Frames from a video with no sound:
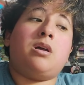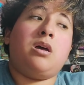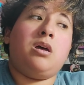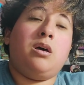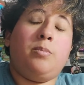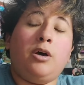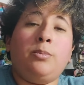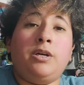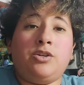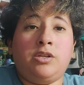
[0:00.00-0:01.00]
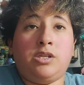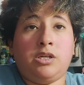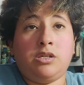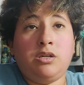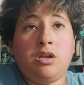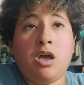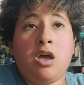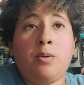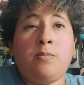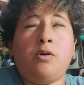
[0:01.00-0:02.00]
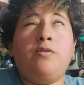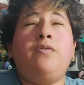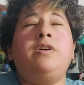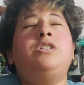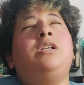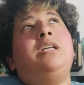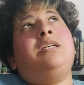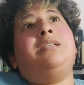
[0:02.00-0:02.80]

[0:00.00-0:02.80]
about my transition, I'm officially